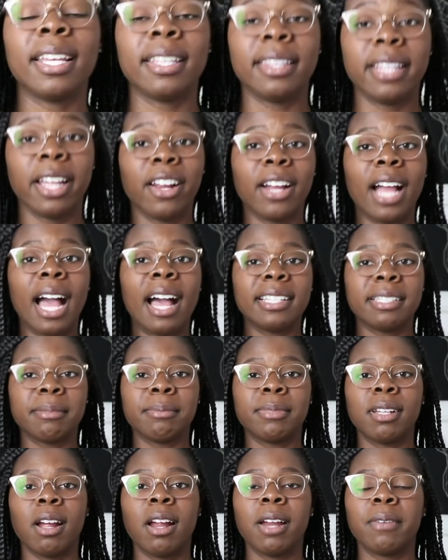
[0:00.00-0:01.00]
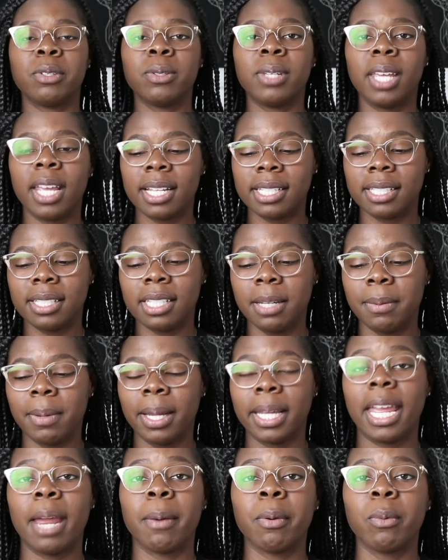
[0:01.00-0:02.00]
and there guys i'm sorry if you can't see it
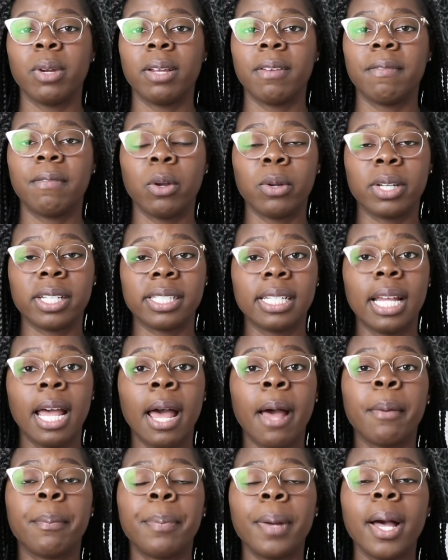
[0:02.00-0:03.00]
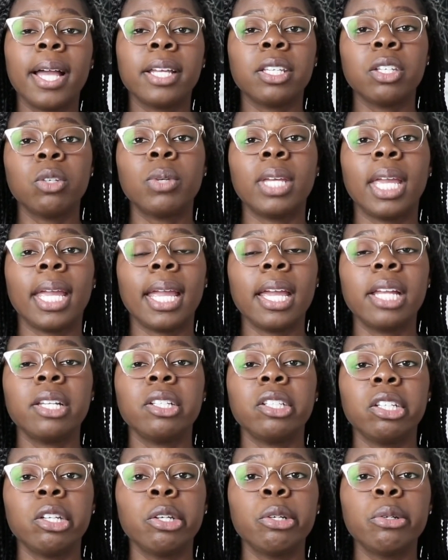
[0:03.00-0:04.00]
my camera wouldn't focus but you can
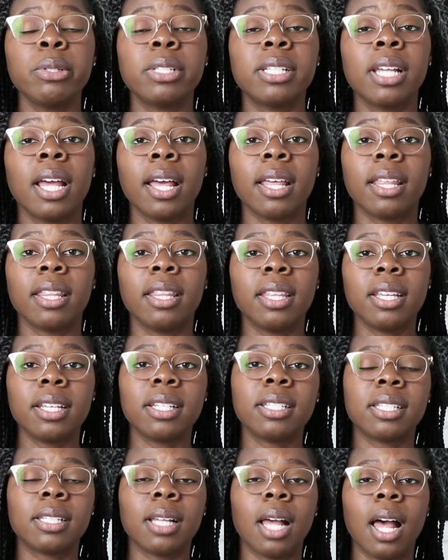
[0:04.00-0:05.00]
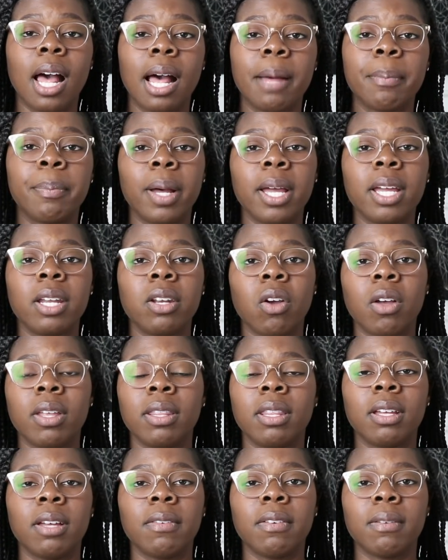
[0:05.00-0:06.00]
use this uh, button
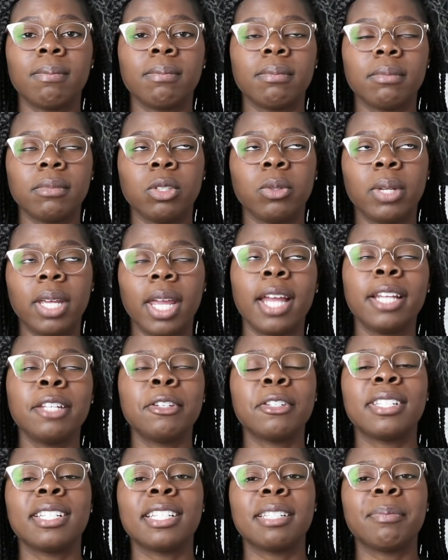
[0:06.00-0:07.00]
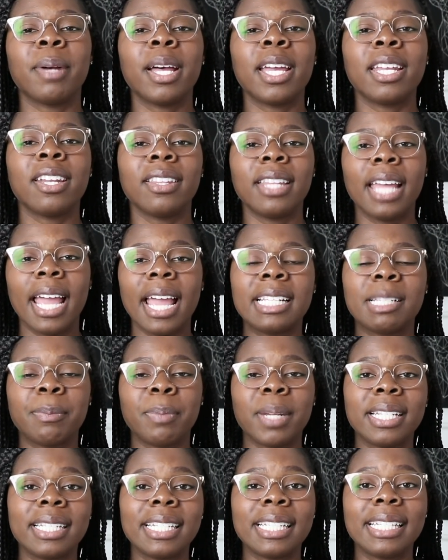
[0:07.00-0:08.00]
on the you can use this button on the S
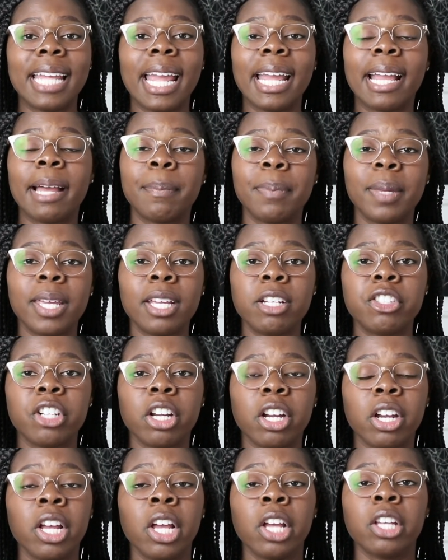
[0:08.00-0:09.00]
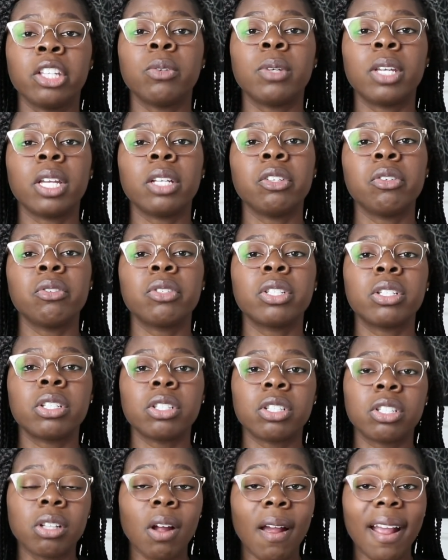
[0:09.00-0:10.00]
Pen to take a picture. You can use it
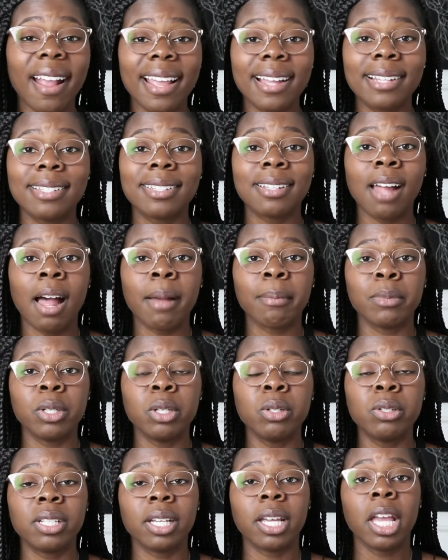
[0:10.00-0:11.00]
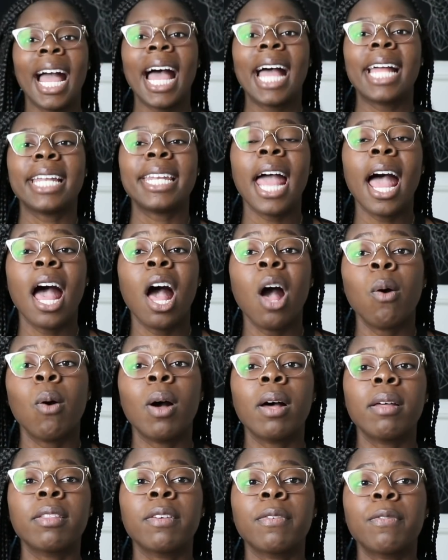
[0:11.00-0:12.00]
to start and stop music.
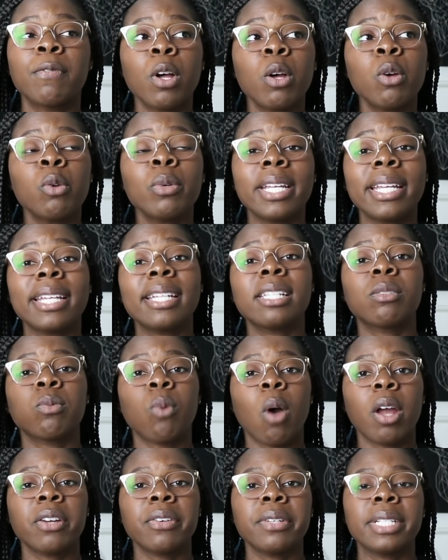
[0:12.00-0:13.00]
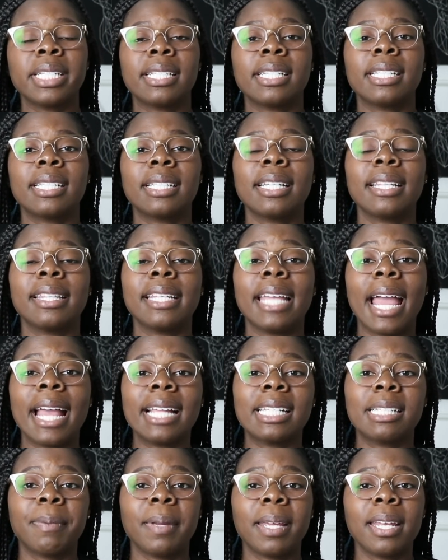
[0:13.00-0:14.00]
Now, the phone is water resistant. The
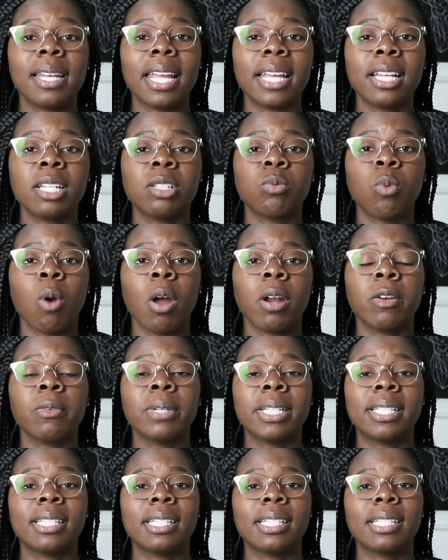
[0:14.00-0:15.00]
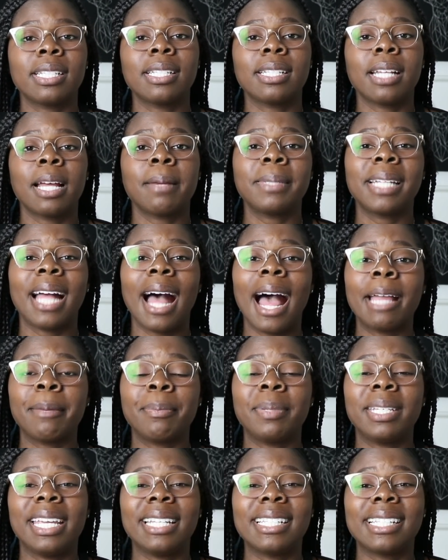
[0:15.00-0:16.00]
S Pen is water resistant up to
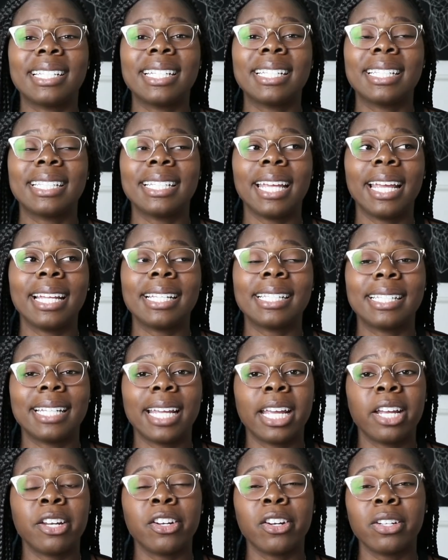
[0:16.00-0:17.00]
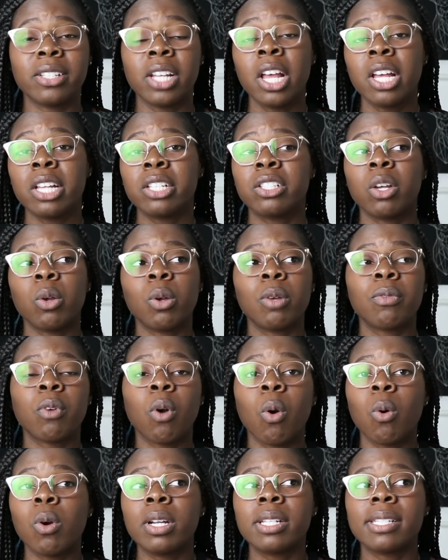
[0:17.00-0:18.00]
IP68 standards. So of
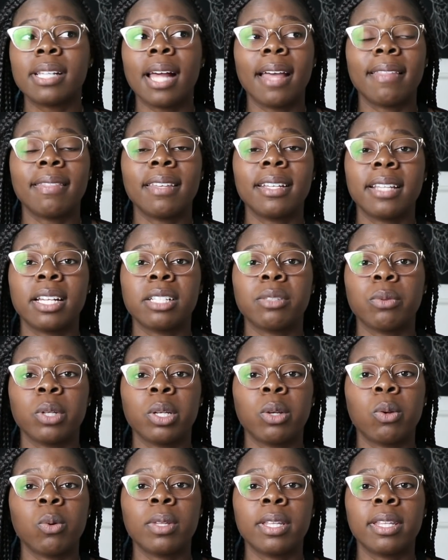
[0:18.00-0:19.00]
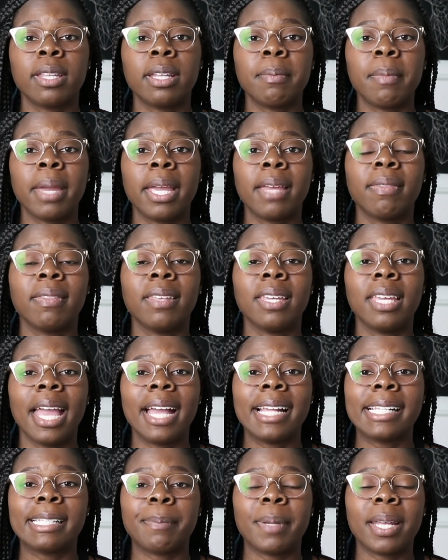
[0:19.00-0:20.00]
course, I think that's really cool that they made the
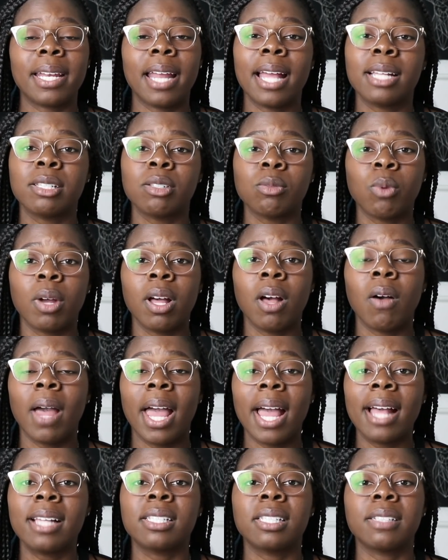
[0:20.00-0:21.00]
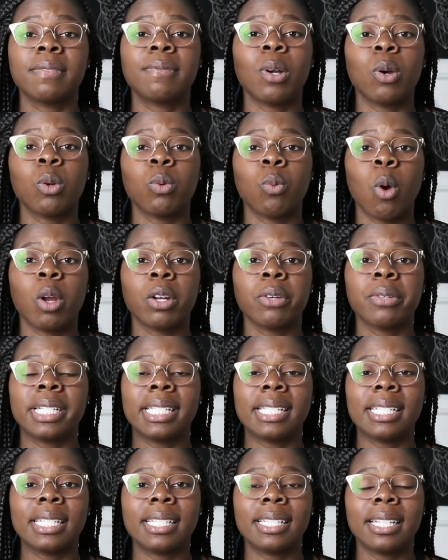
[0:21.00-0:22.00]
S Pen as well as the phone water
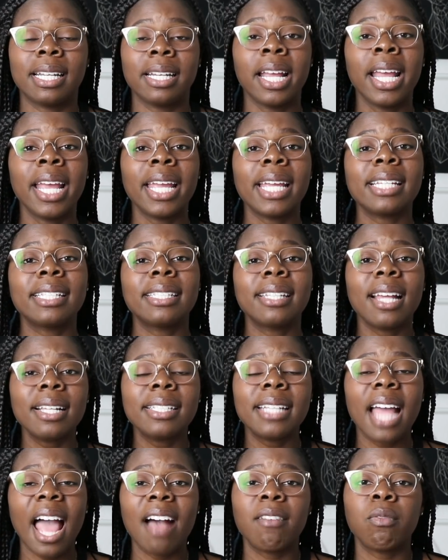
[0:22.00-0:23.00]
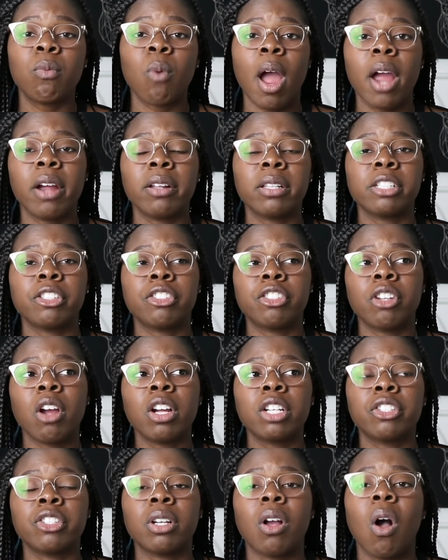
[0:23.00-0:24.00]
resistant. It does have wireless
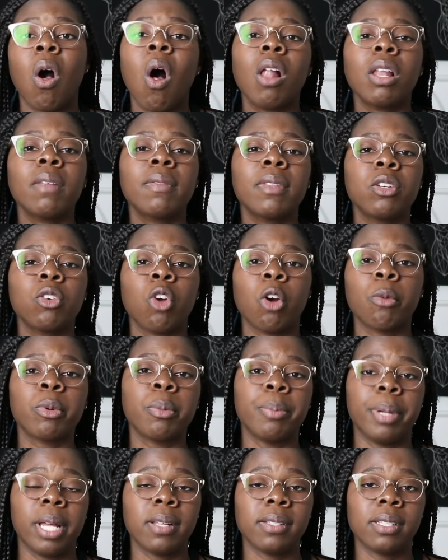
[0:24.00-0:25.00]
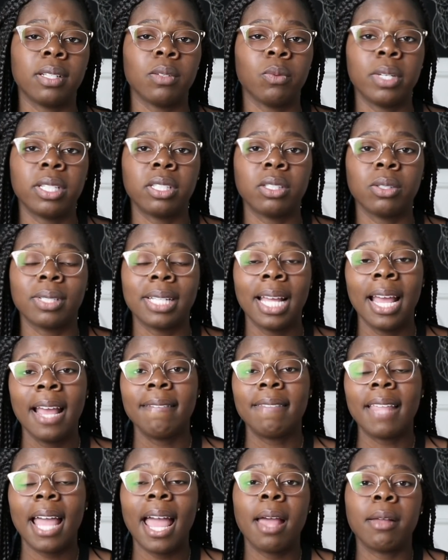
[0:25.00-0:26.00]
charging, all of the normal bells and whistles
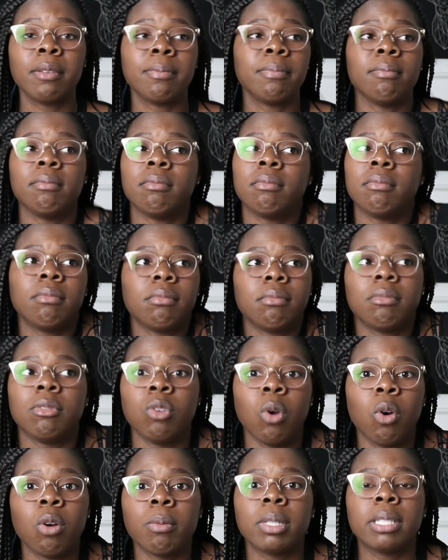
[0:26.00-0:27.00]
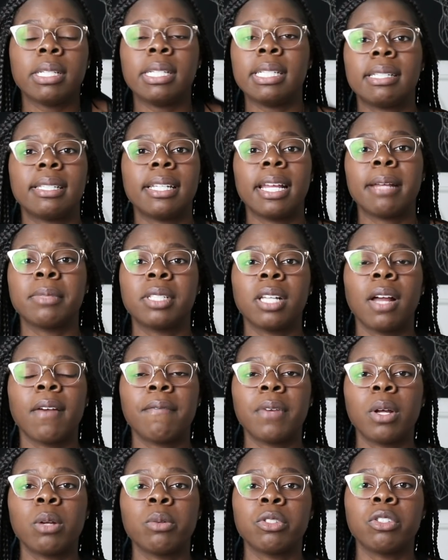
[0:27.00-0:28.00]
that normally Samsung
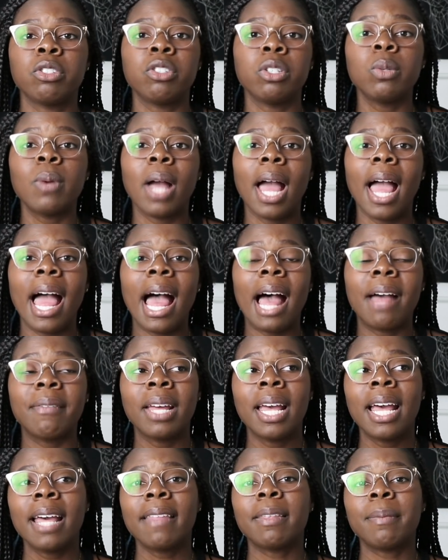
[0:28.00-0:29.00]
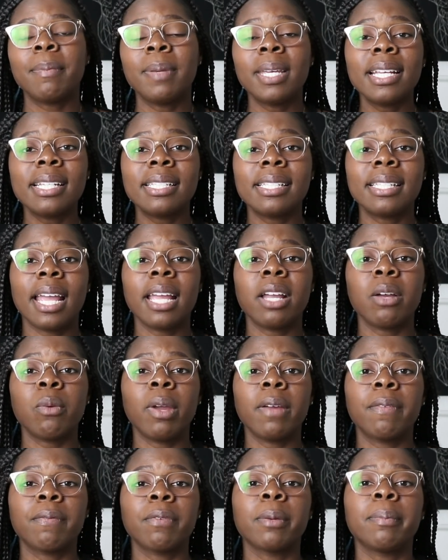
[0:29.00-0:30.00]
phones do have. The biggest
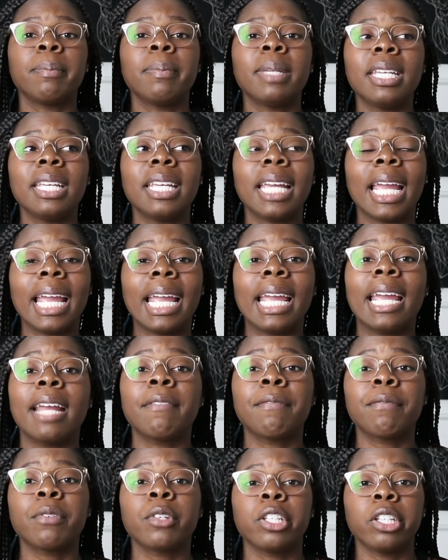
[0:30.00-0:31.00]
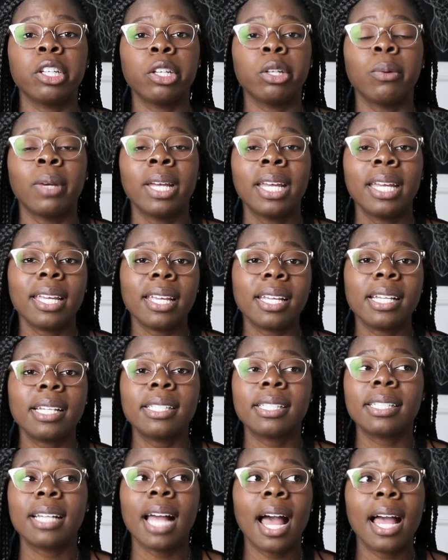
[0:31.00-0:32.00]
takeaway for me and for you
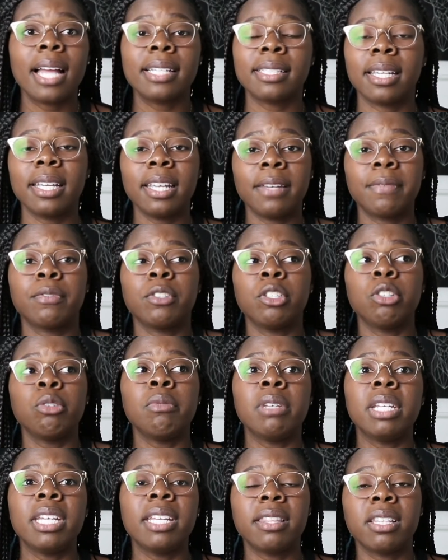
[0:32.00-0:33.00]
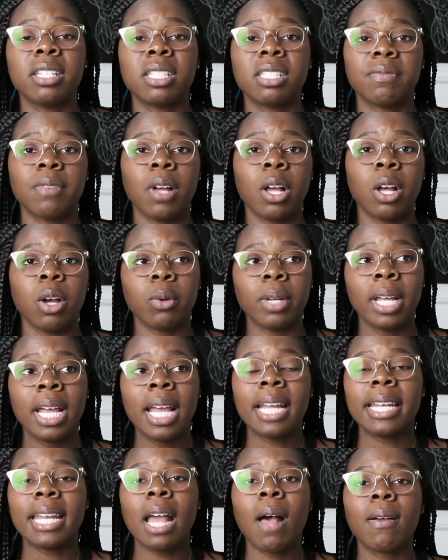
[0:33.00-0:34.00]
is guys, if you need this phone.
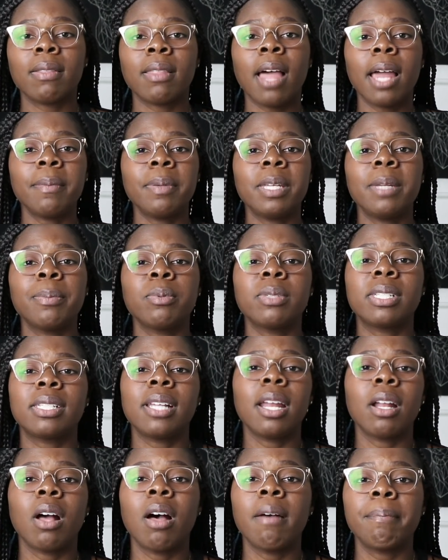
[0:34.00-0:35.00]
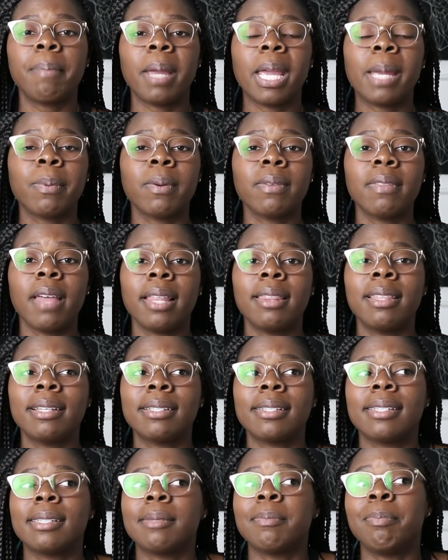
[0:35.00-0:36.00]
Now, a lot of people said on paper that
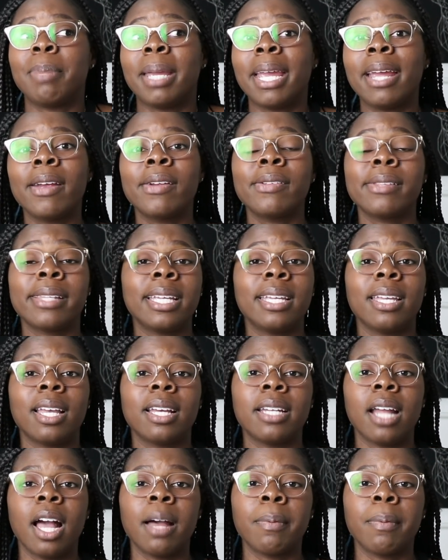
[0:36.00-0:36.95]
this is barely an